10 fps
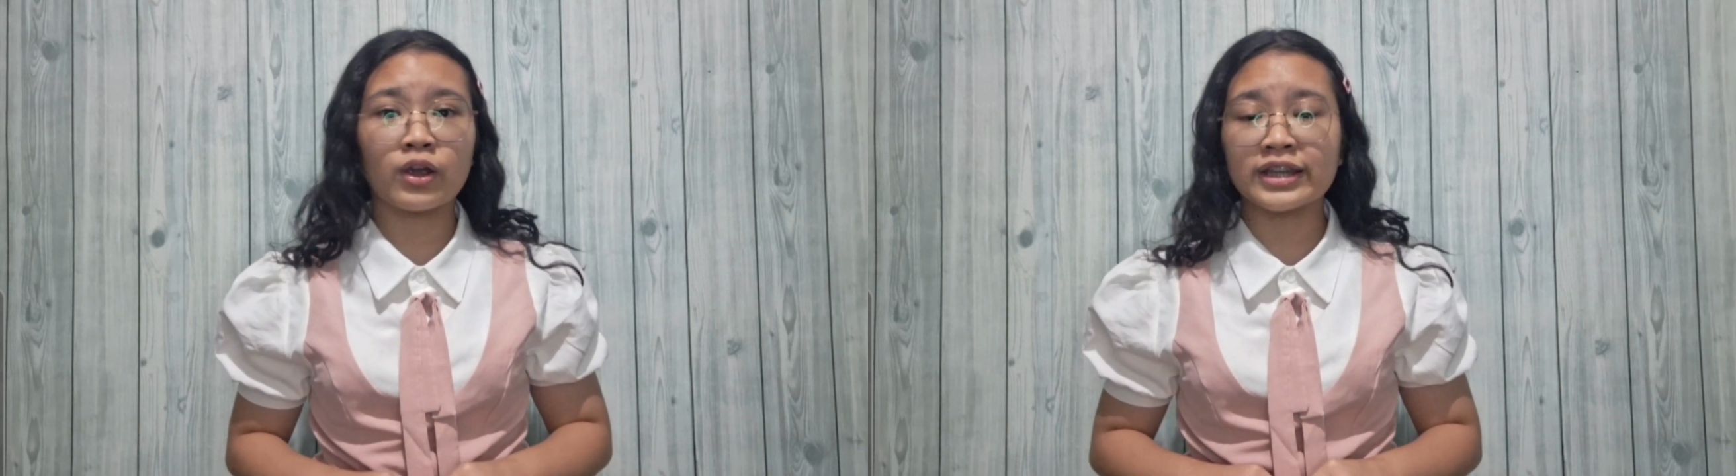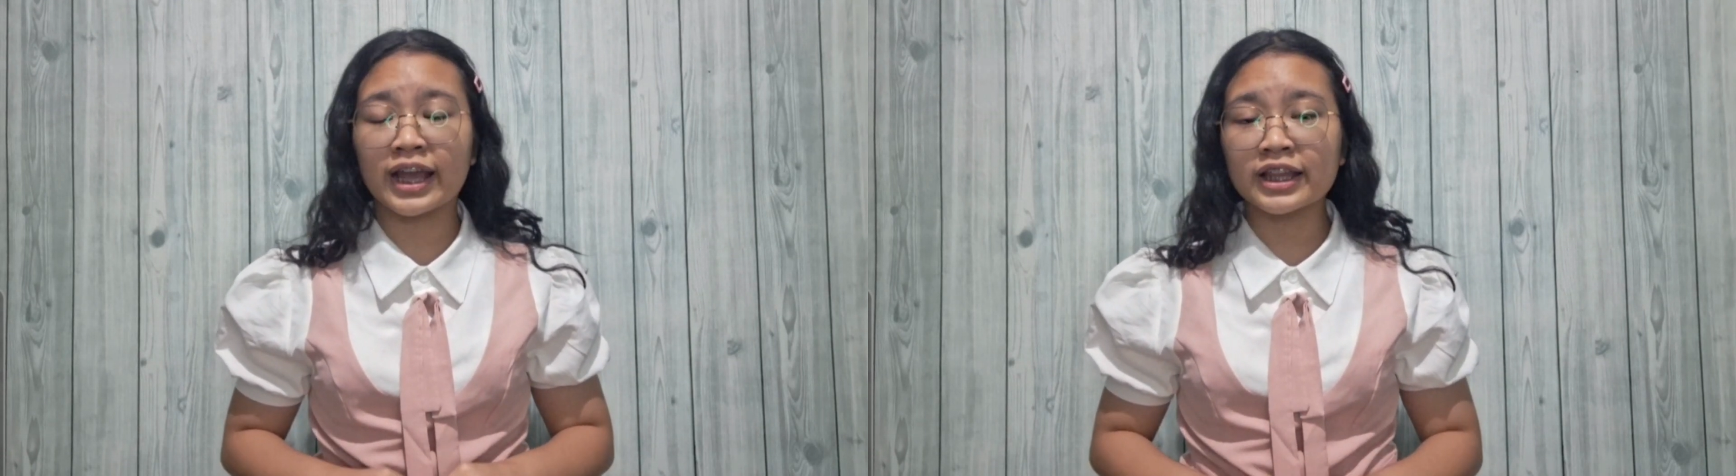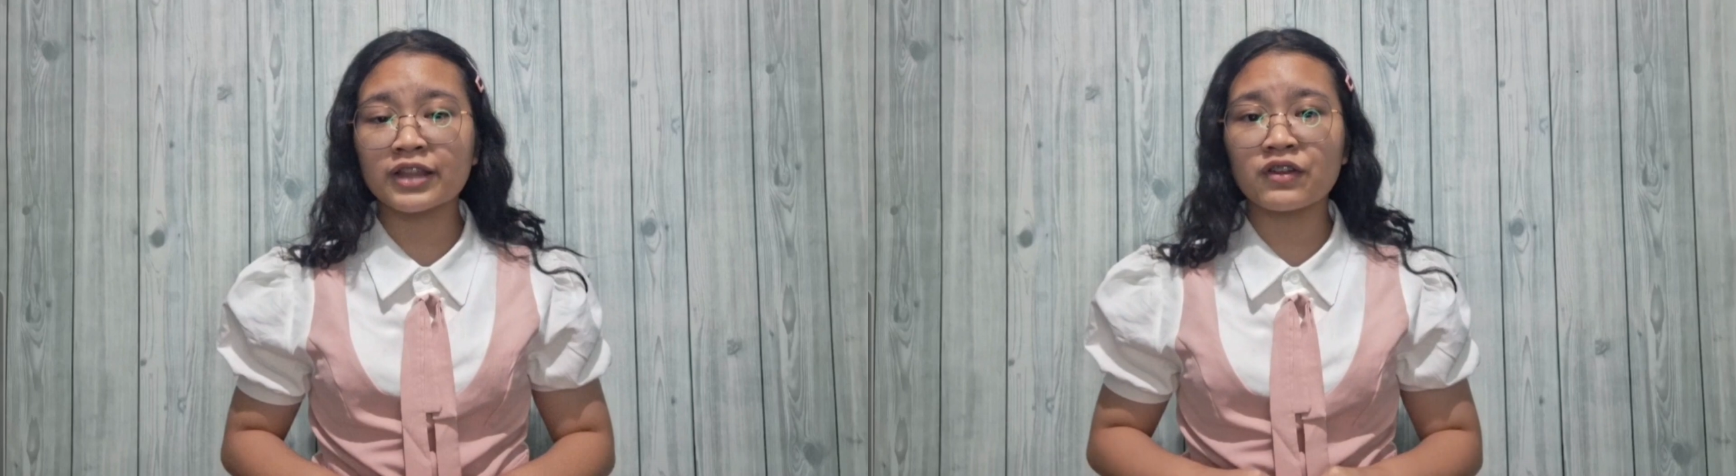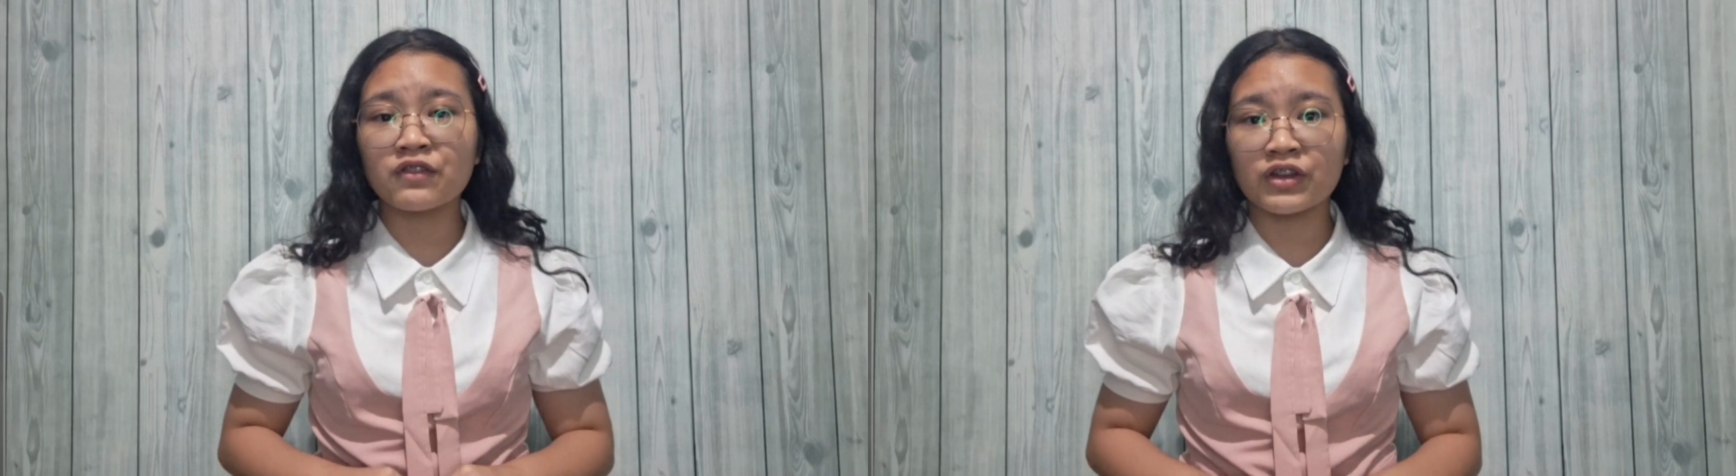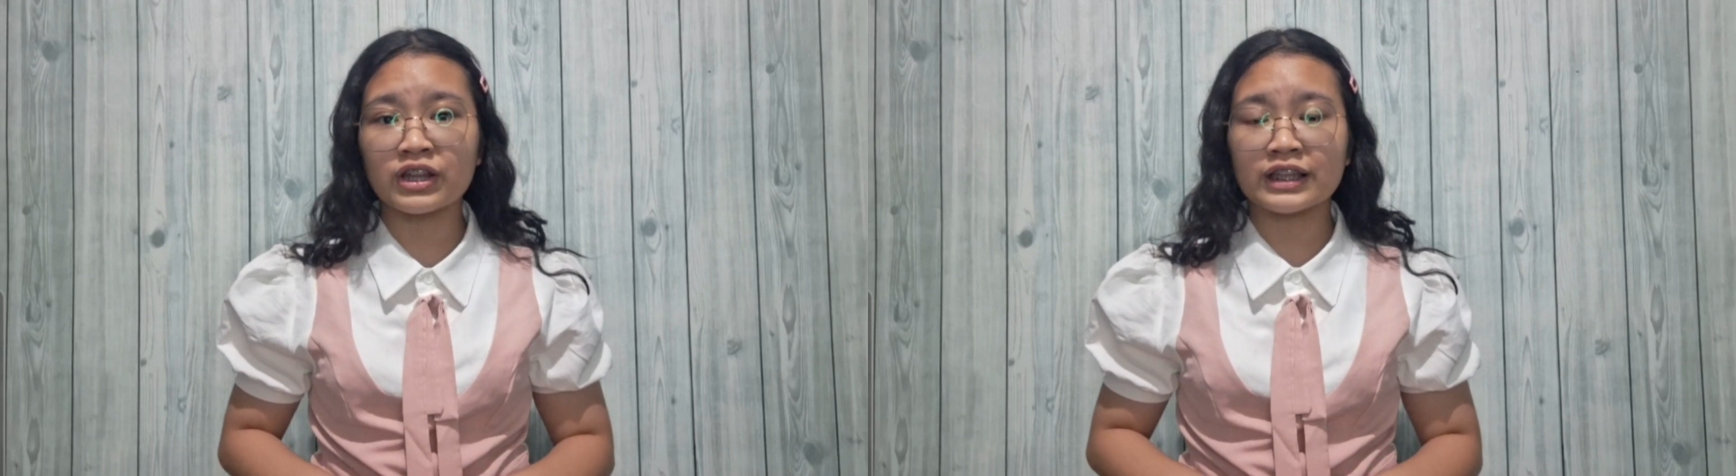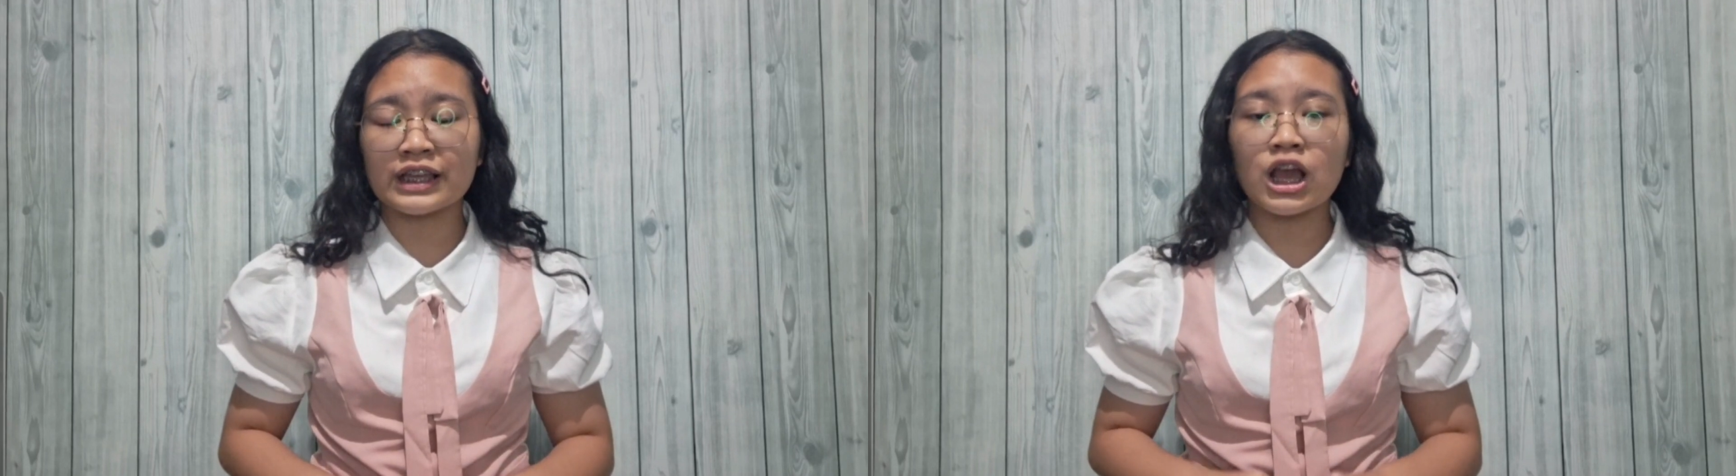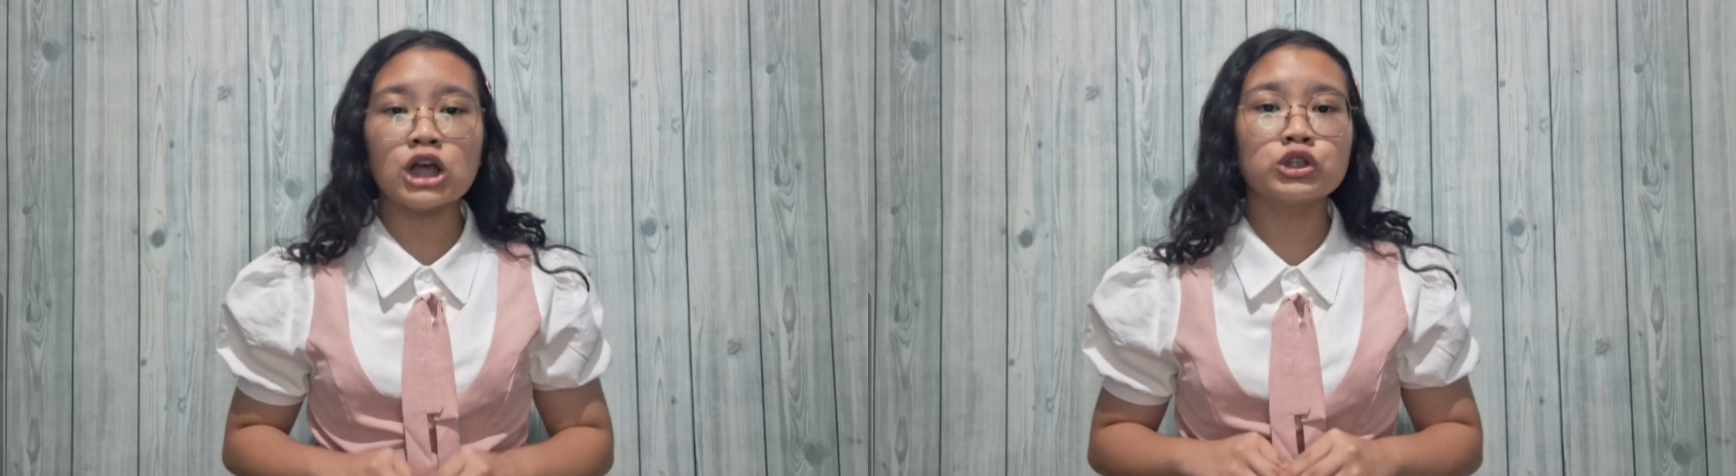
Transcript: or negative infinity,